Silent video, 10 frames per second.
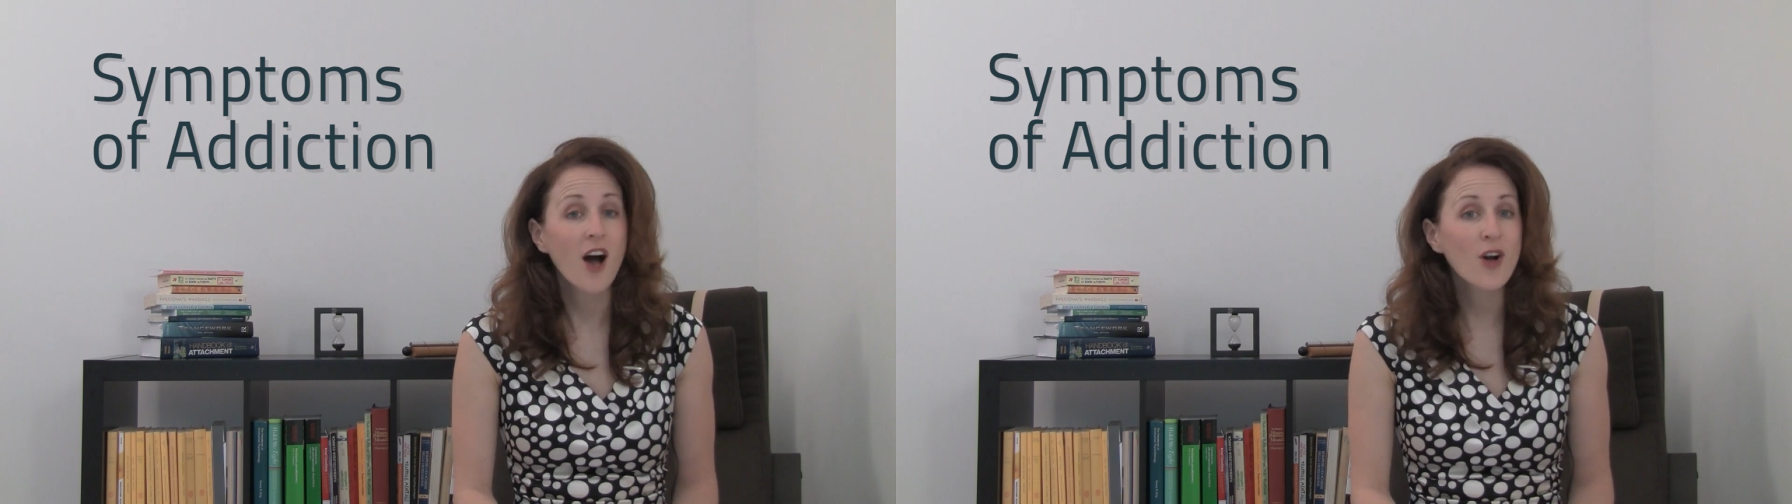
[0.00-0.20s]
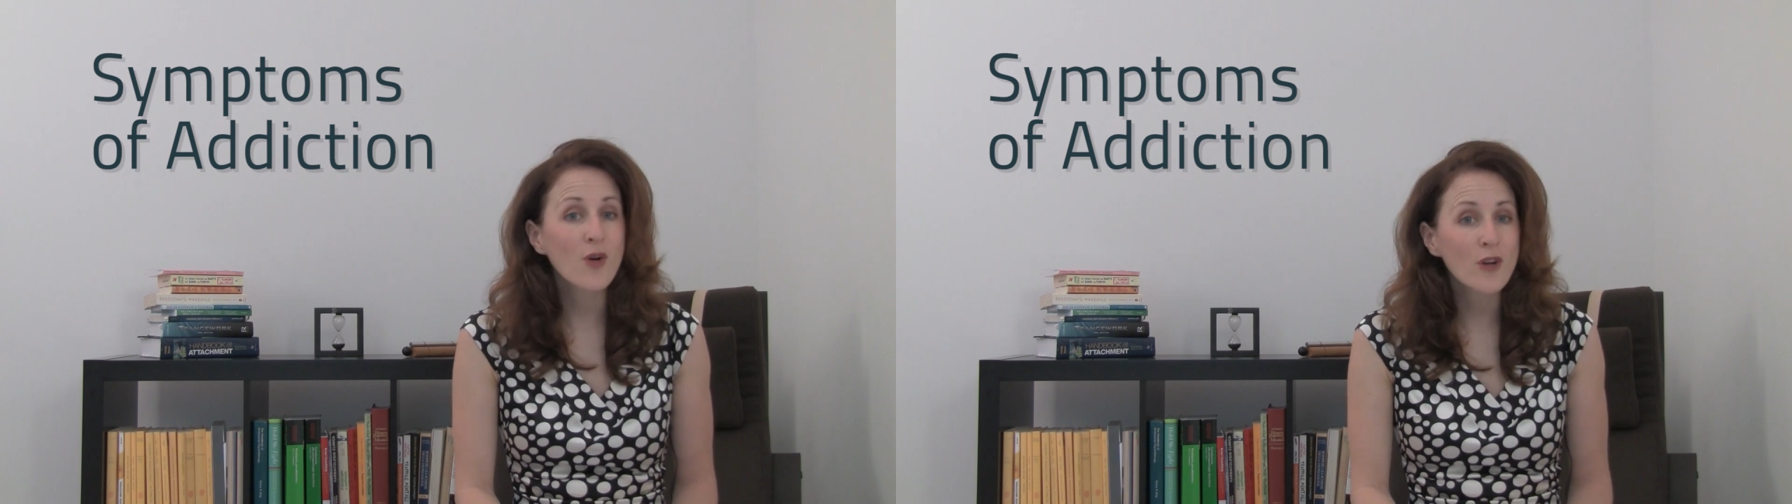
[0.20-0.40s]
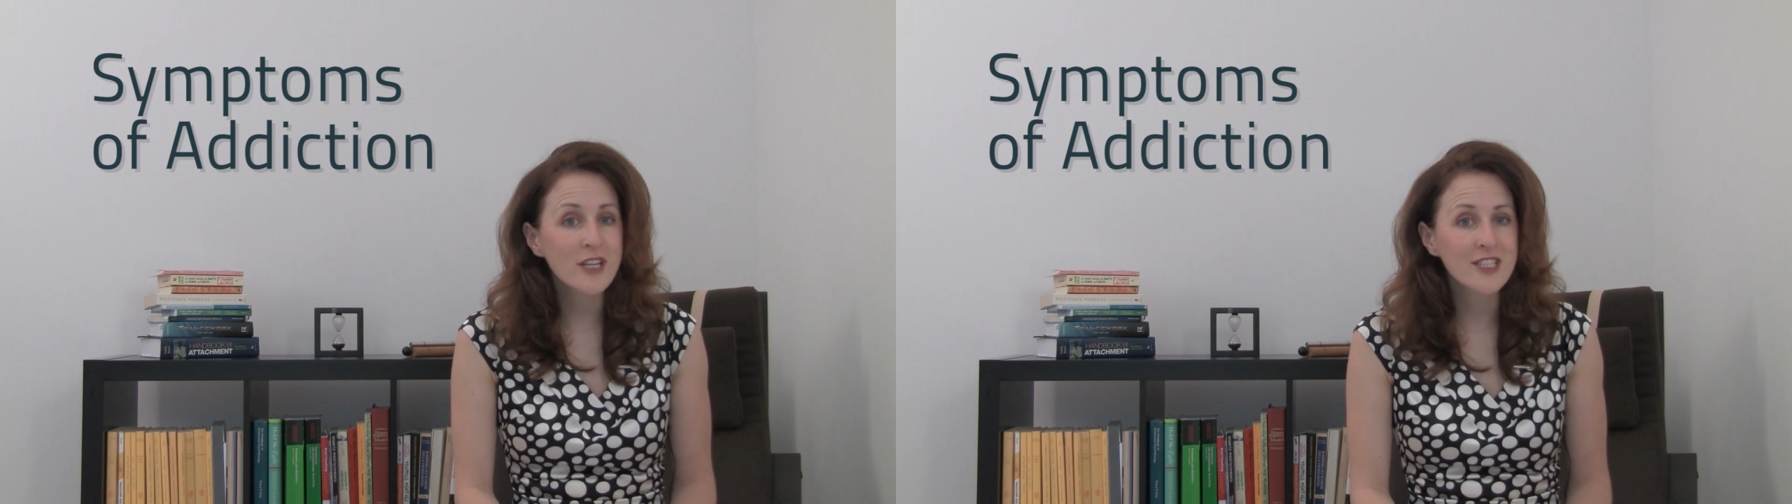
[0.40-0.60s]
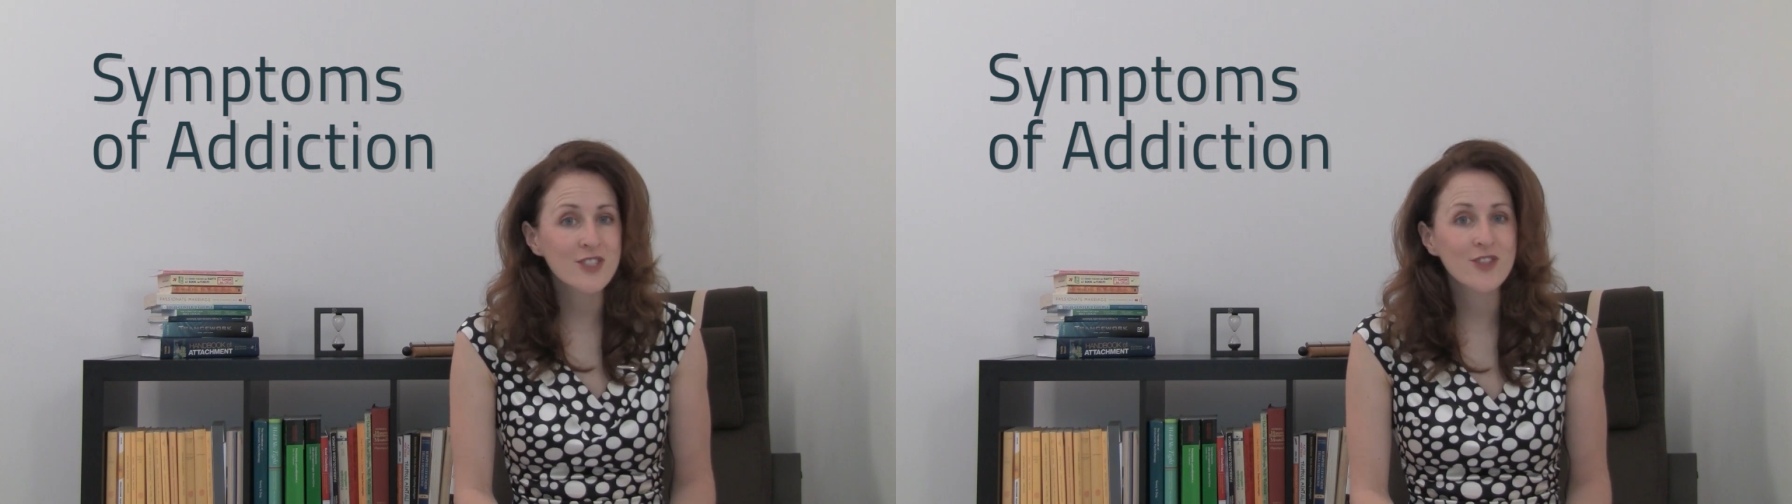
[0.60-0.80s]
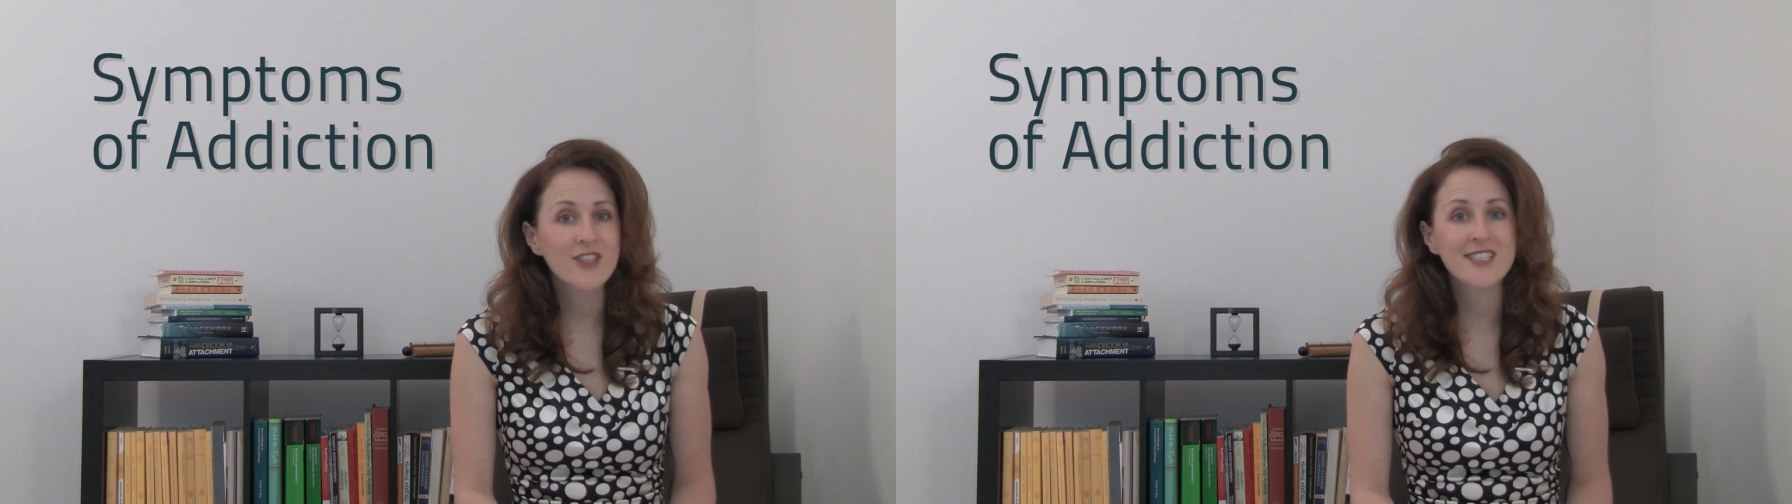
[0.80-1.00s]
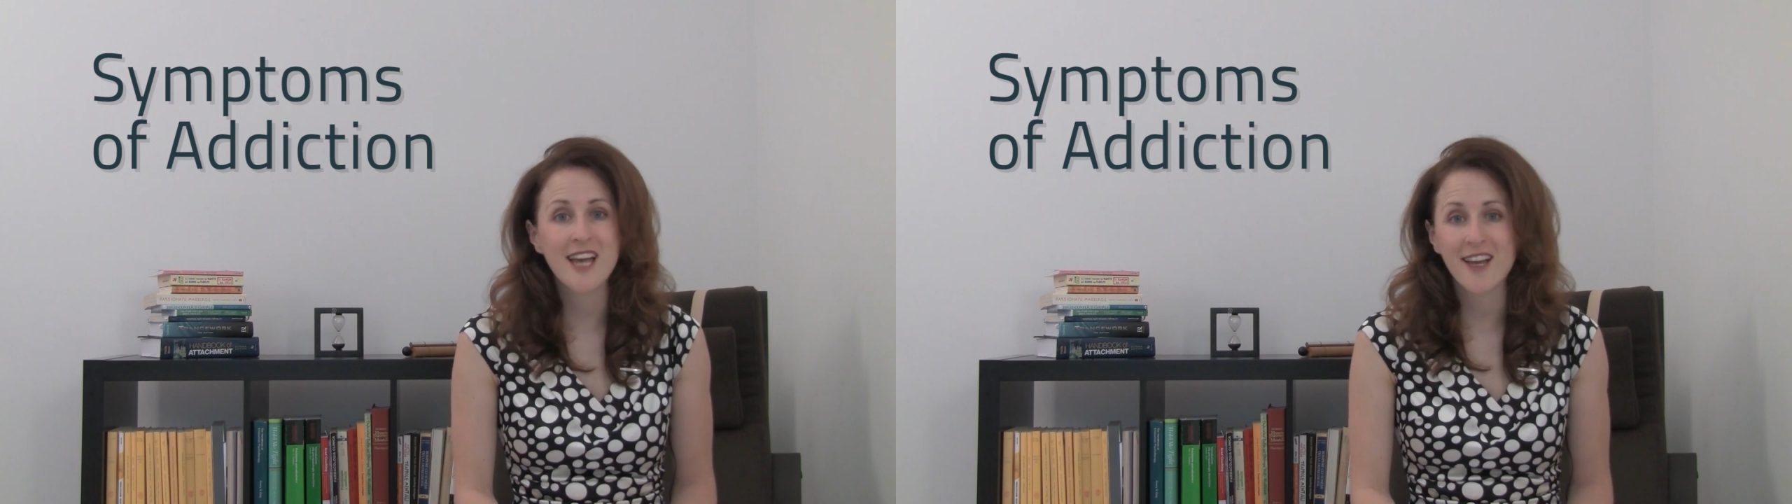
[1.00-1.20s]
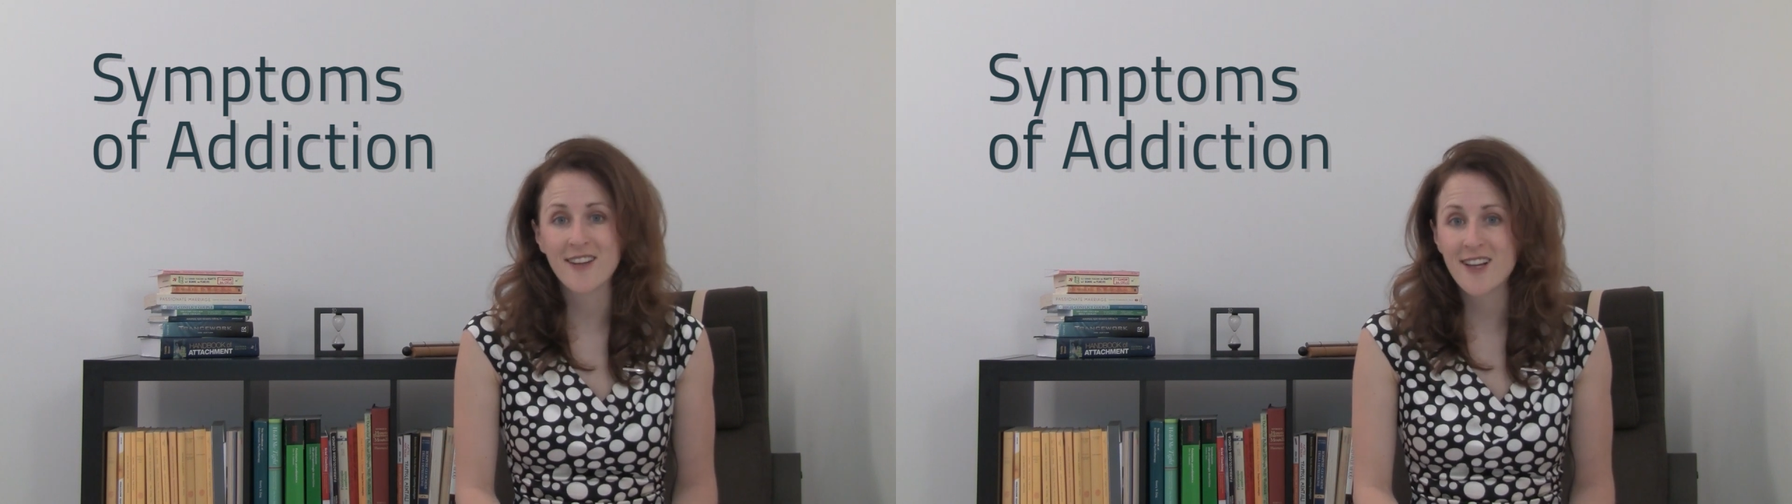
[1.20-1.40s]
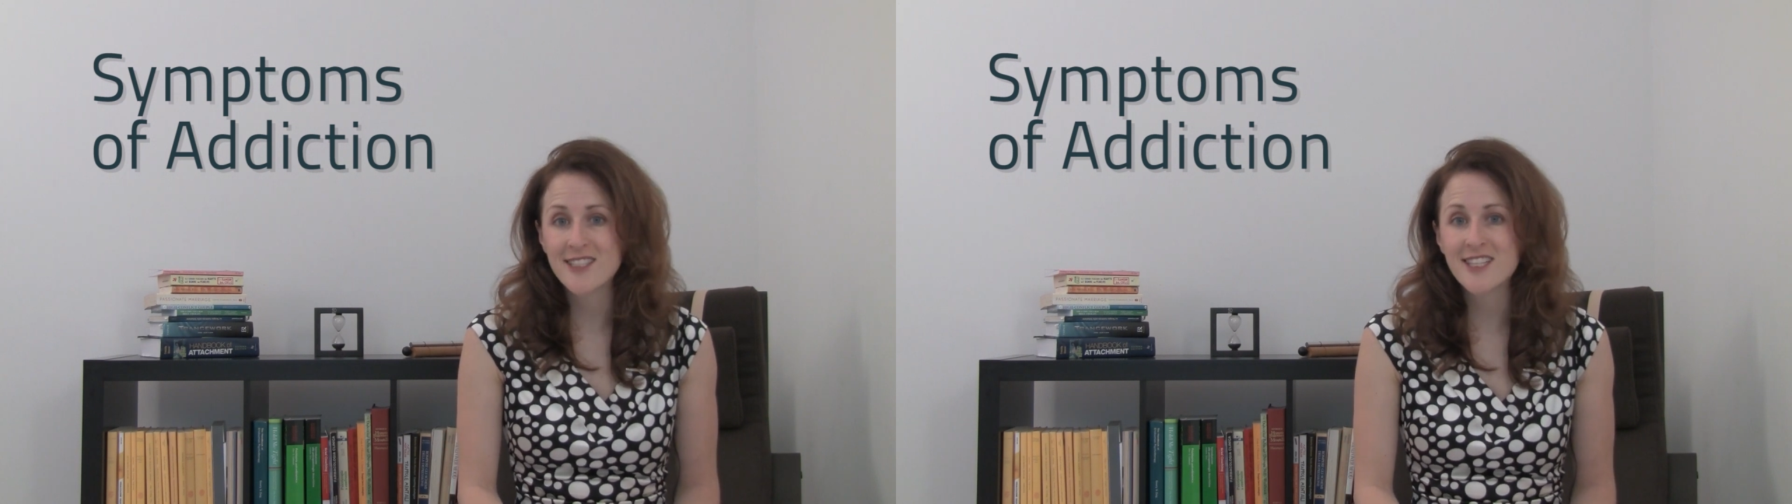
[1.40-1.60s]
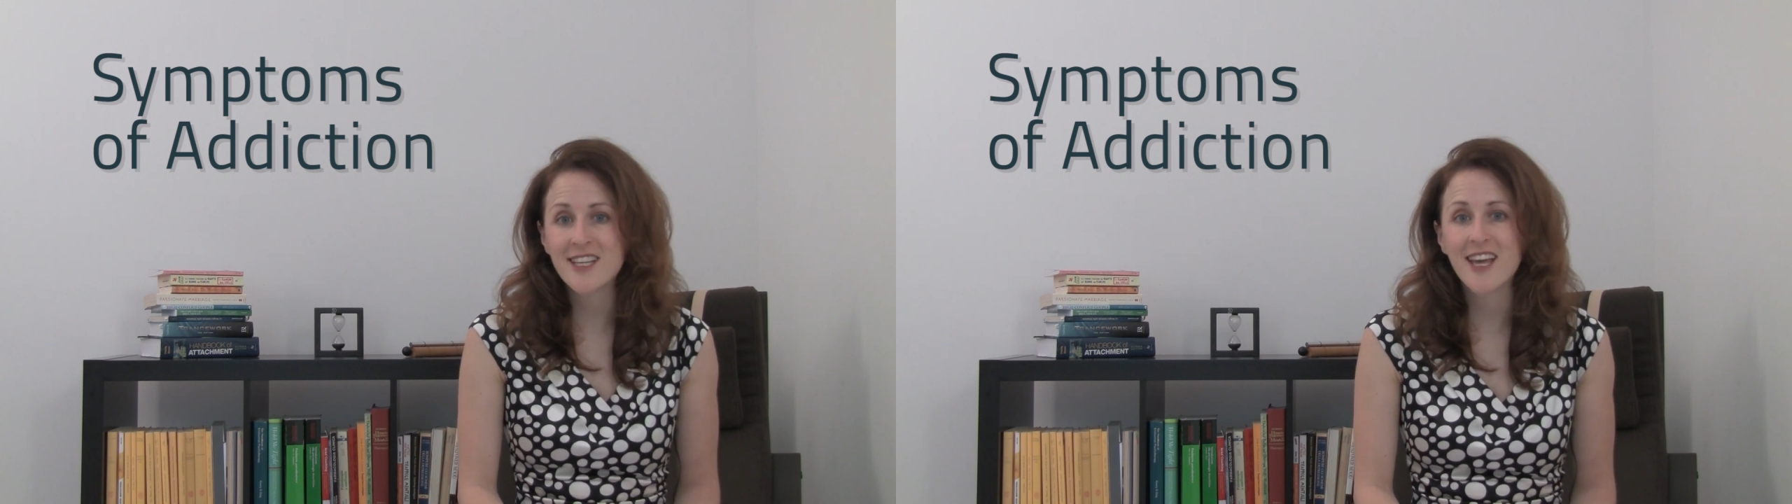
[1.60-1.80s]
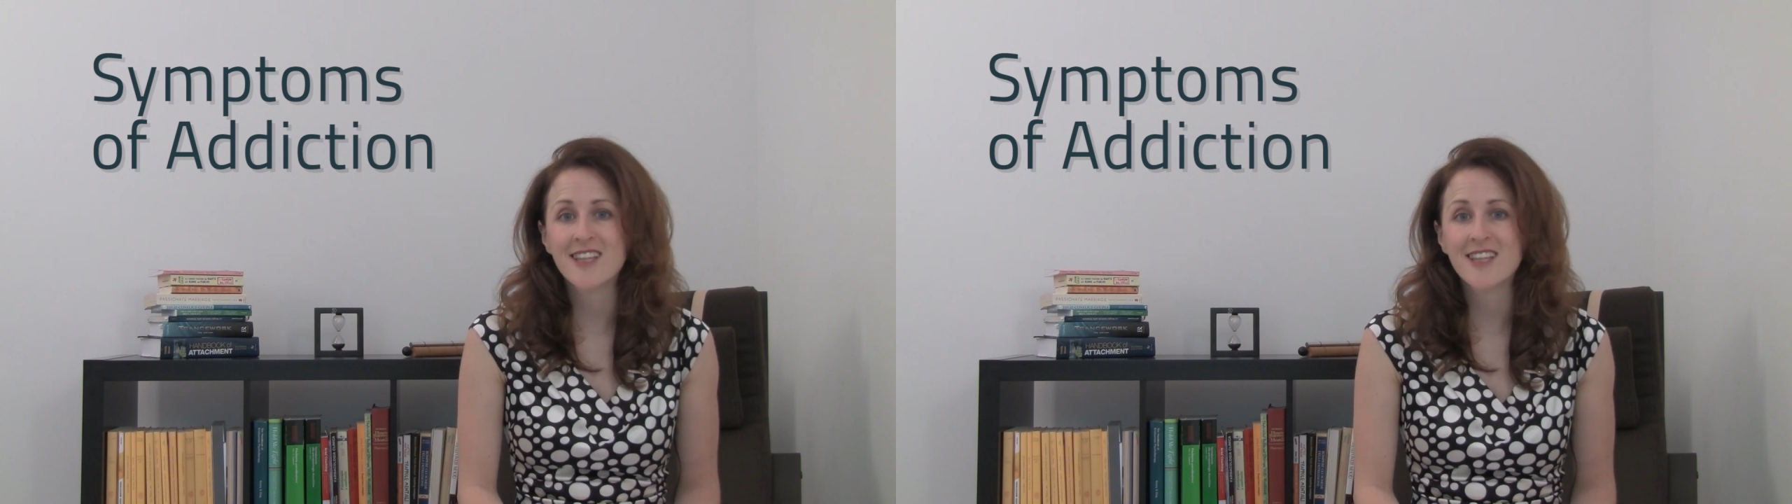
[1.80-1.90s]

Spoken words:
According to the Diagnostic